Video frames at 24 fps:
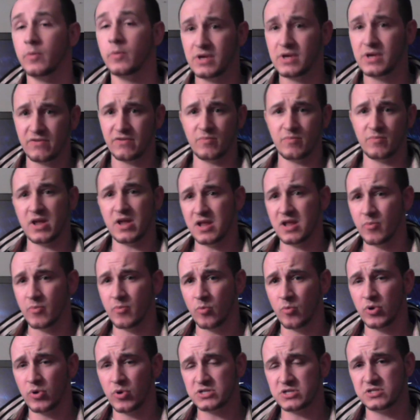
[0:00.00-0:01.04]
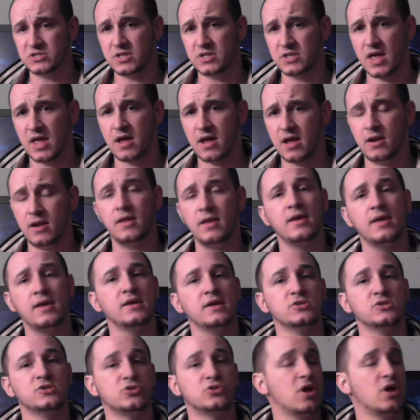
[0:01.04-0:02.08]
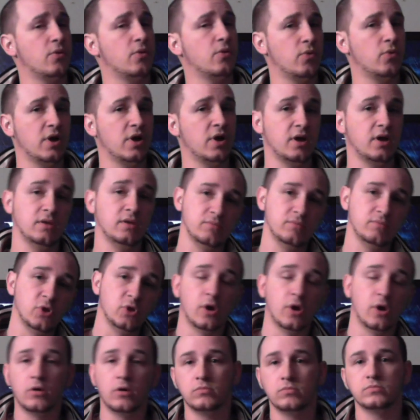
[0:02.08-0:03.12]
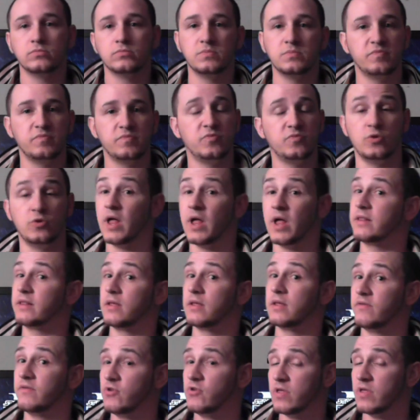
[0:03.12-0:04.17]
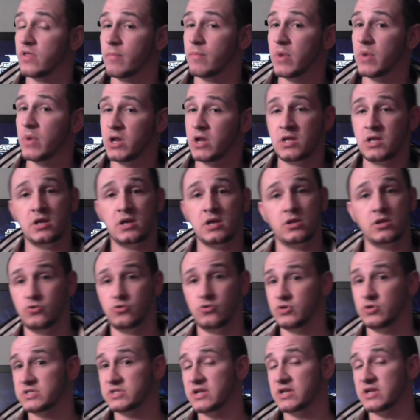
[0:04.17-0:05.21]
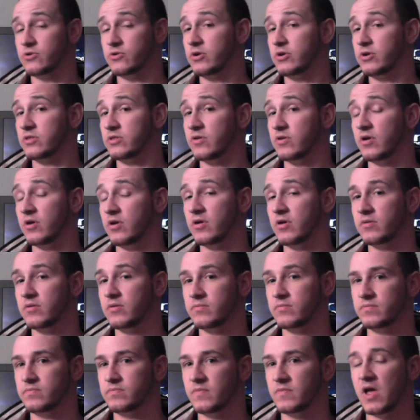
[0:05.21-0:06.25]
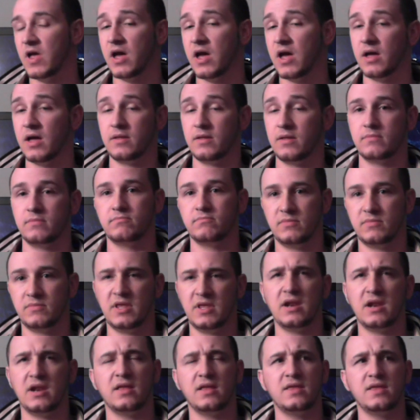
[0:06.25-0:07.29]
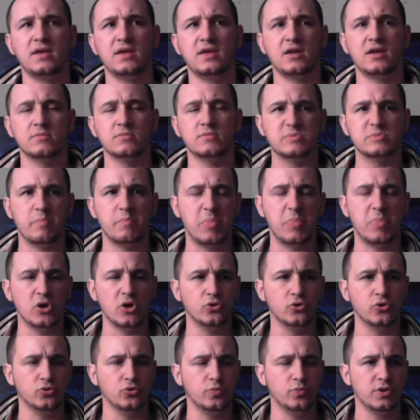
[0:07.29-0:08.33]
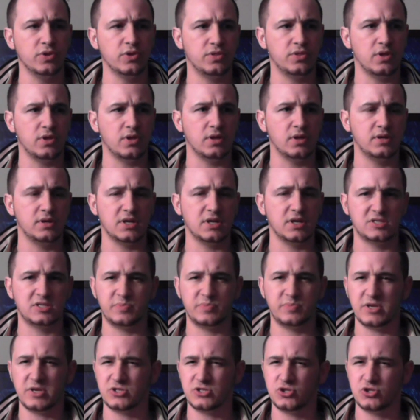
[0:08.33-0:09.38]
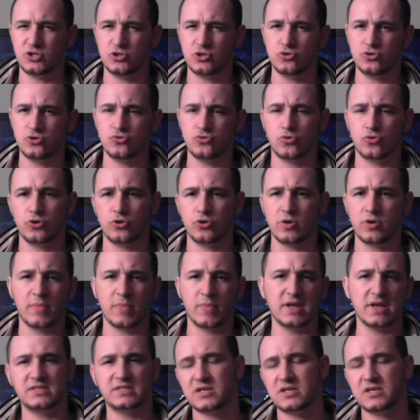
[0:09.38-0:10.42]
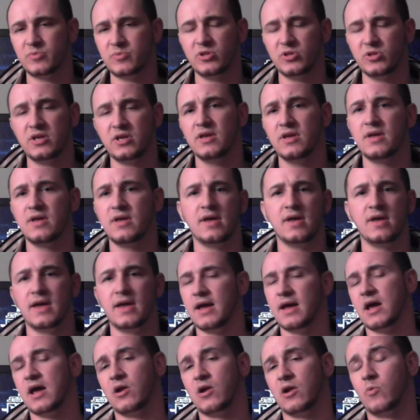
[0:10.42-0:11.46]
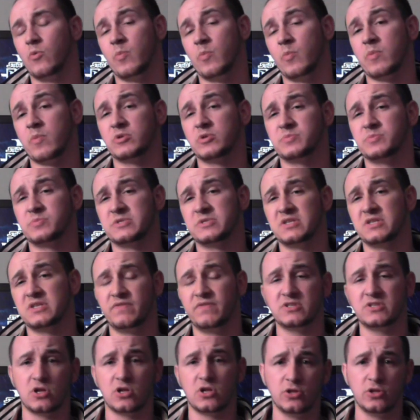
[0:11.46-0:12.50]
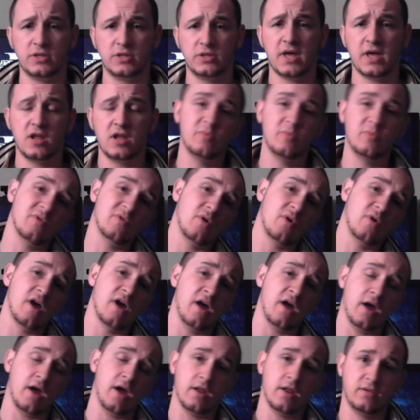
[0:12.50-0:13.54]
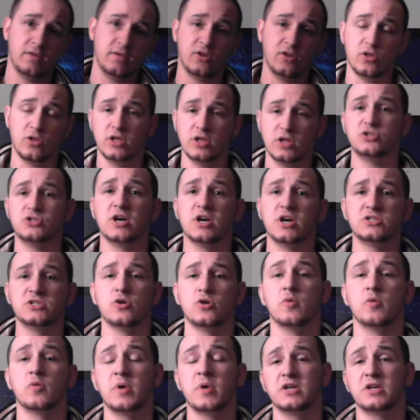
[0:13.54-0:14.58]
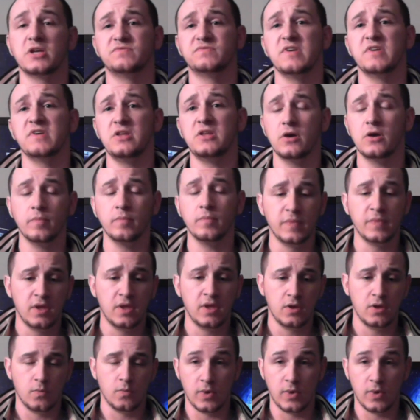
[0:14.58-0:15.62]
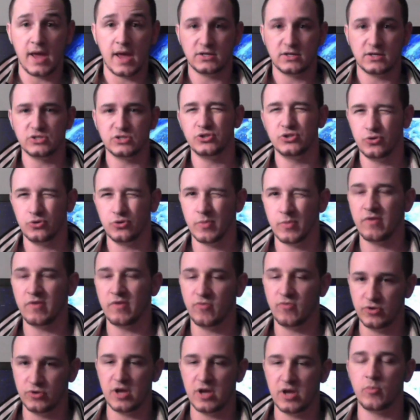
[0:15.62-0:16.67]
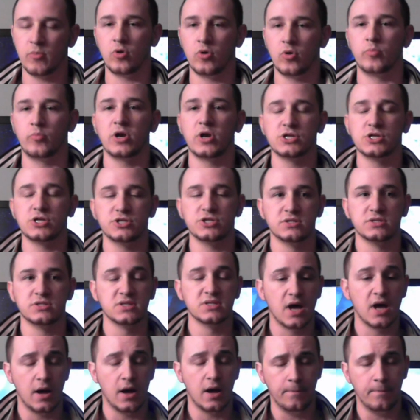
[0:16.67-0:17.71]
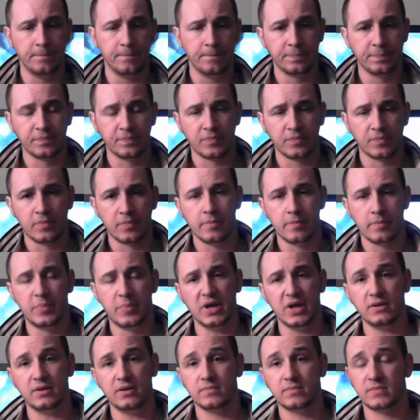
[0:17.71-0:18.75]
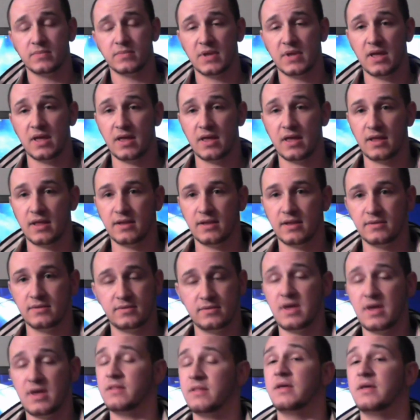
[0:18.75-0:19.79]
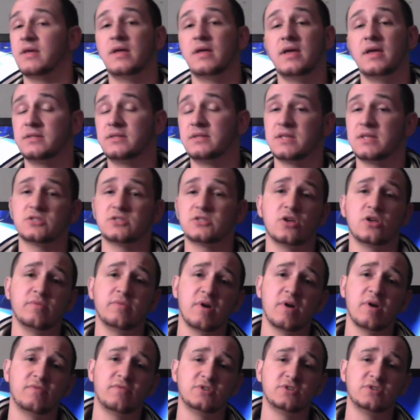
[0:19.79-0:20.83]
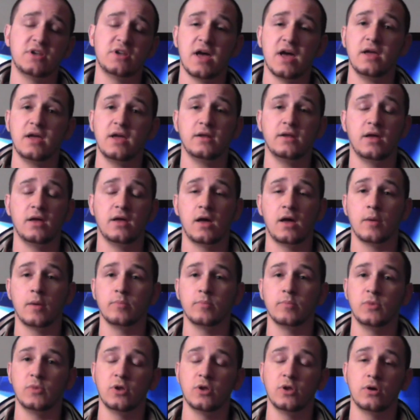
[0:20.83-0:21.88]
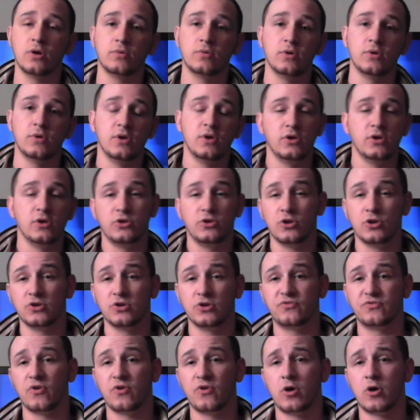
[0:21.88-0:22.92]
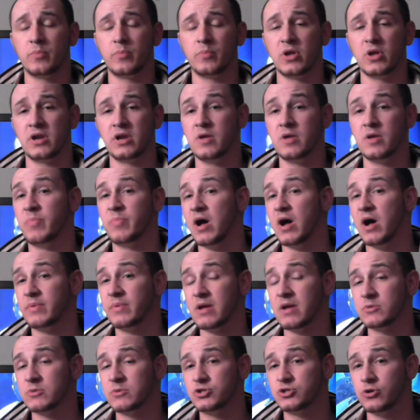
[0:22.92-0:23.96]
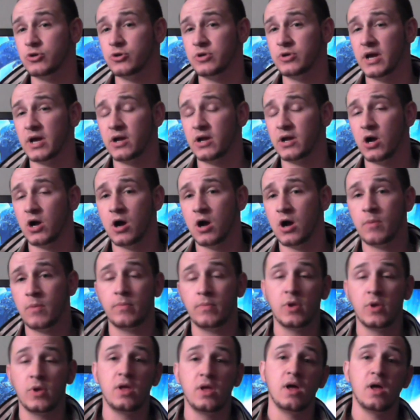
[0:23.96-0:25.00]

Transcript: be giving my demo impressions of that, so that way, you know, if you have the money and you decide to go get it, I think it comes bundled with Dead Space 2, or you can buy it separately. I don't remember the specifics. I'll look that up, and, you know, I'll let you guys know in my next video when I actually do my full demo impressions. But yeah, that's all I've got for tonight. You know, you can always follow me on hiphopgamershow.com.